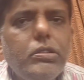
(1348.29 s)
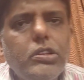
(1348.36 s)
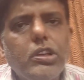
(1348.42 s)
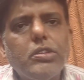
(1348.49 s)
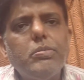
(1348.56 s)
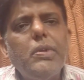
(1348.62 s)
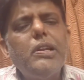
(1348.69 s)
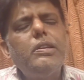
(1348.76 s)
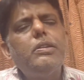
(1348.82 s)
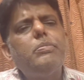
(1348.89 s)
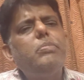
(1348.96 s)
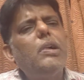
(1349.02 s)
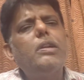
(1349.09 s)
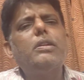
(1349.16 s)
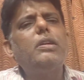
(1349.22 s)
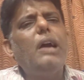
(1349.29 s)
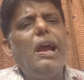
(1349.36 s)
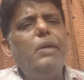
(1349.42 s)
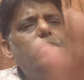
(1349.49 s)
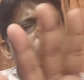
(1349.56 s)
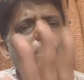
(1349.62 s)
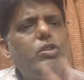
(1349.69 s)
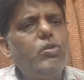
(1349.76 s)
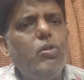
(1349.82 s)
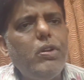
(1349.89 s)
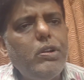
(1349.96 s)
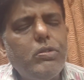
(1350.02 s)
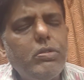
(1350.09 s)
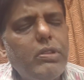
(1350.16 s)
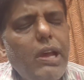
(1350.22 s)
judgment, but I am not
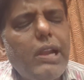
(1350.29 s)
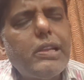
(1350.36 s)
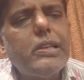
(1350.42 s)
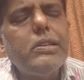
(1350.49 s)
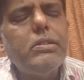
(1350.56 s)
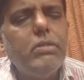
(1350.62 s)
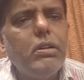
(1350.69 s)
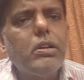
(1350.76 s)
going to that.